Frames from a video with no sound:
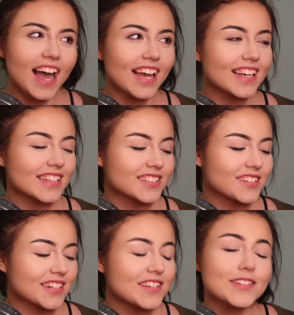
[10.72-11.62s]
I can
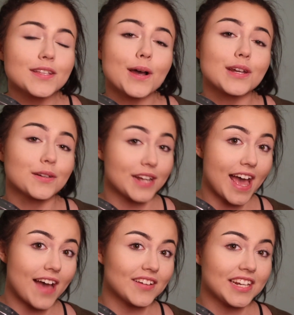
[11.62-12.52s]
talk even though I don't
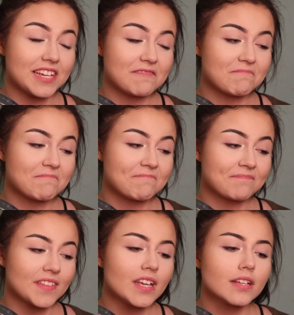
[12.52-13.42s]
have any.
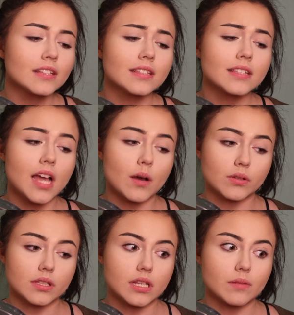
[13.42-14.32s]
That
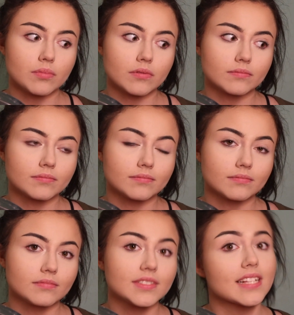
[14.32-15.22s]
was deep.
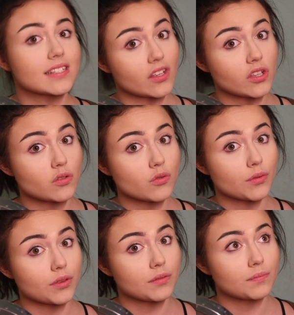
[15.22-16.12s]
That's not the
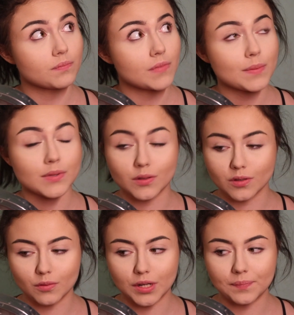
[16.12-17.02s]
truth. I'm so
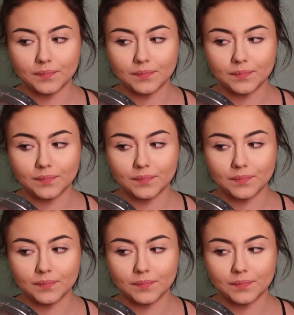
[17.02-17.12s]
sorry.